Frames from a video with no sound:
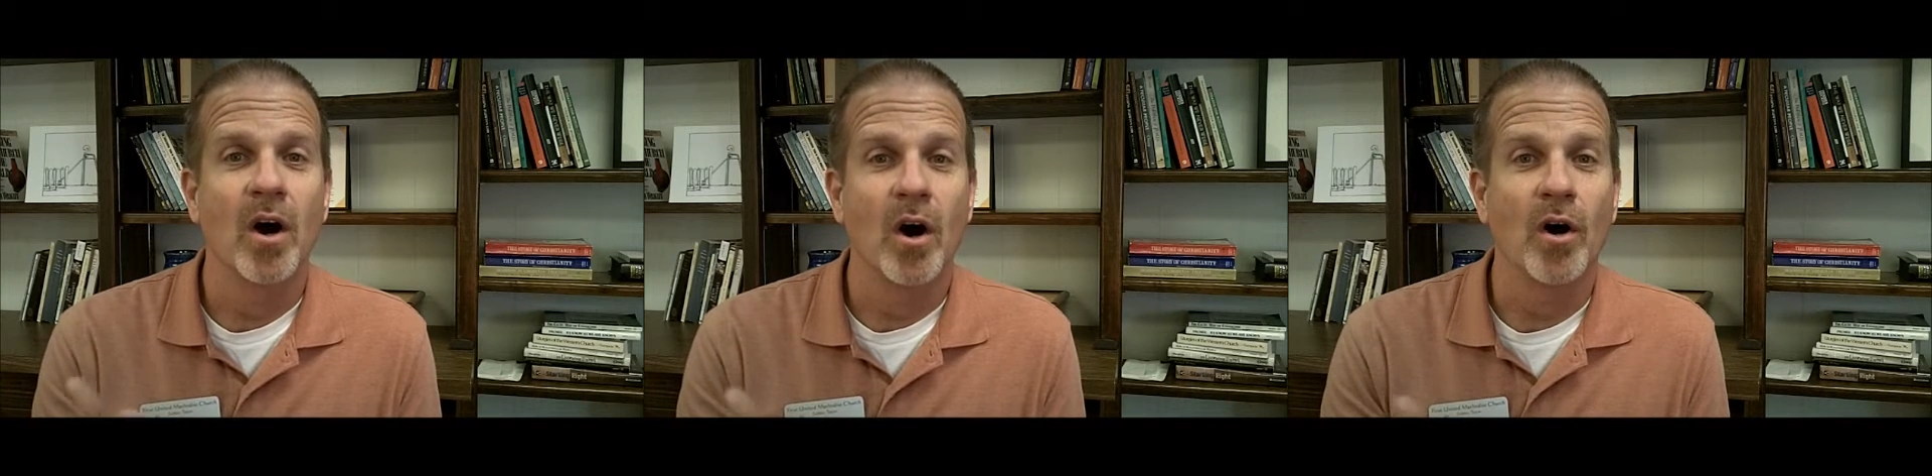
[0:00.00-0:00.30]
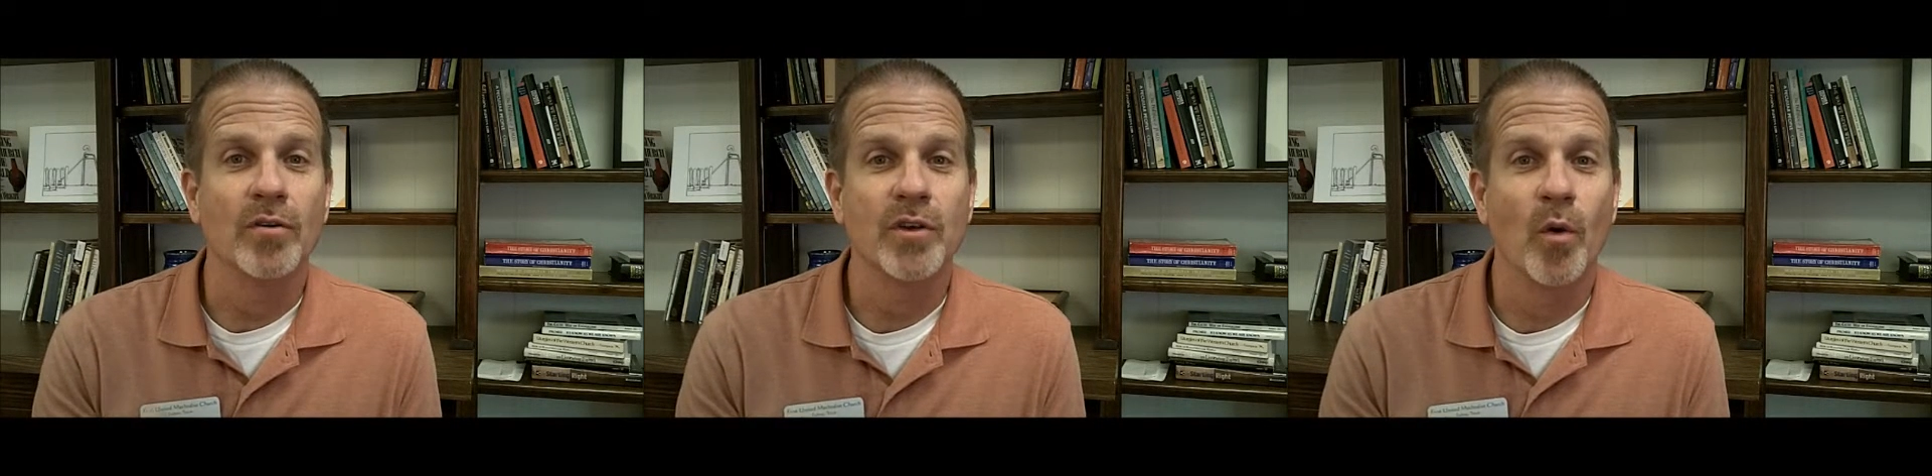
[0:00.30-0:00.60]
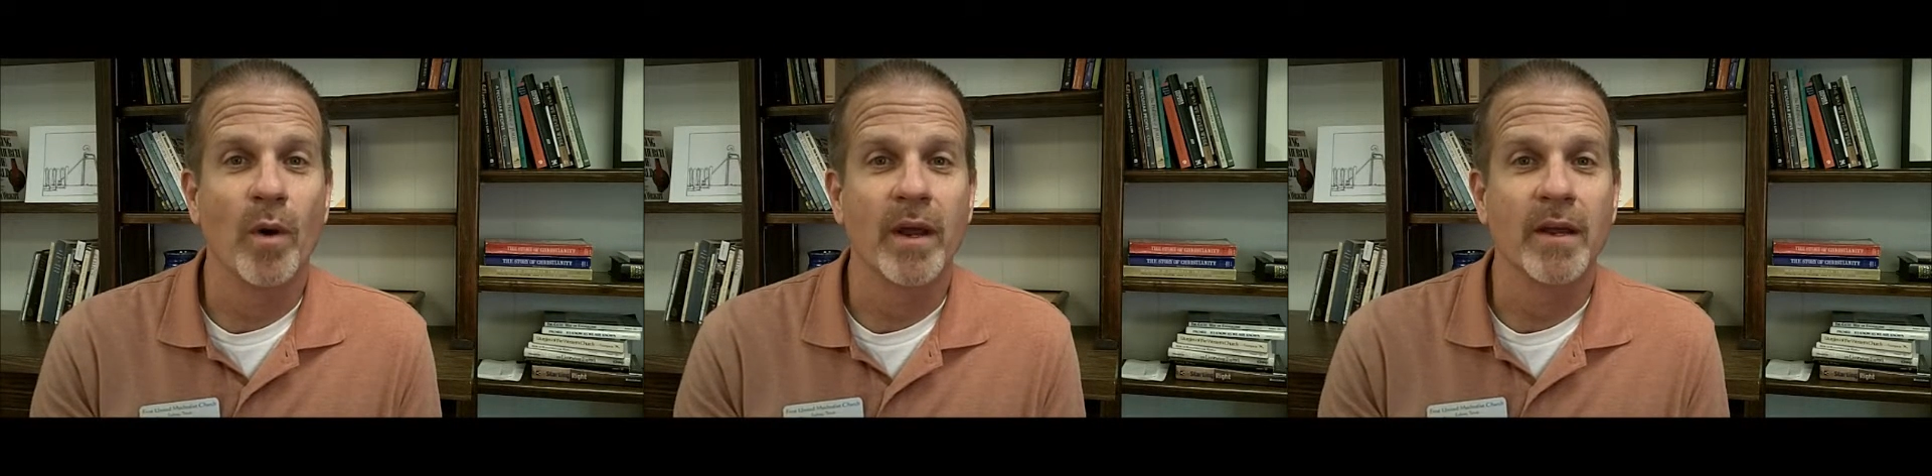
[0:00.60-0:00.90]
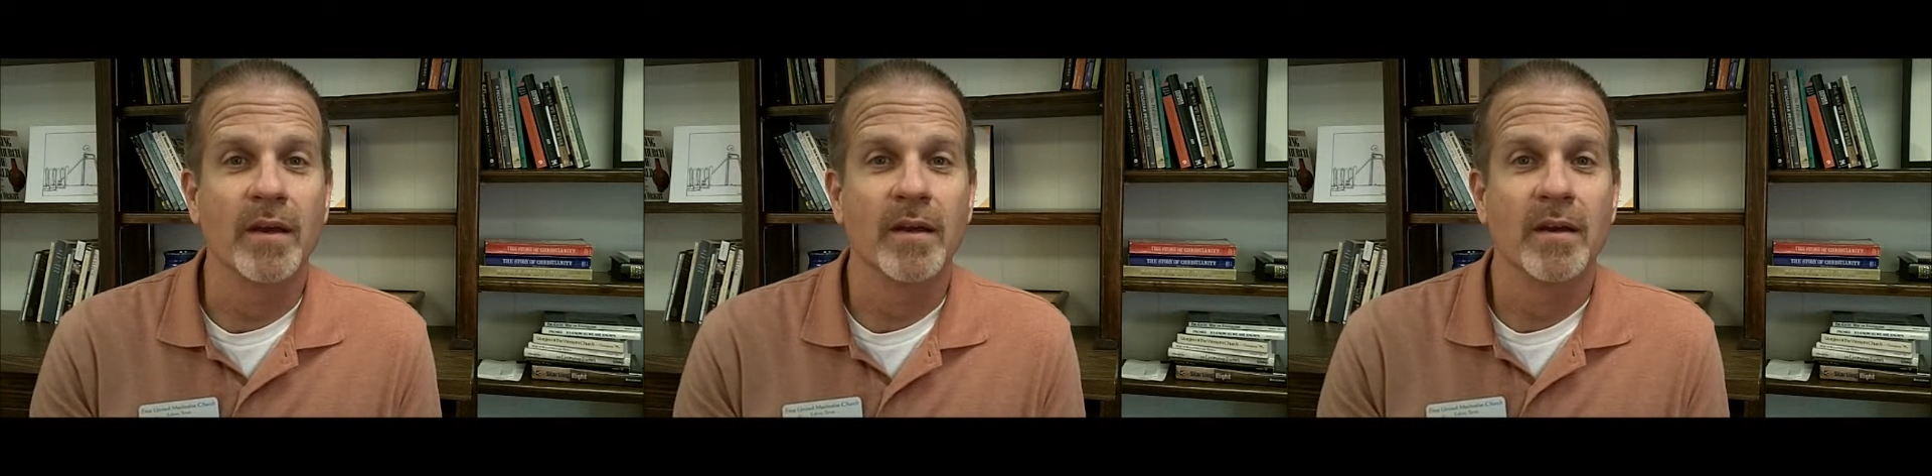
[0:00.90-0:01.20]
ongoing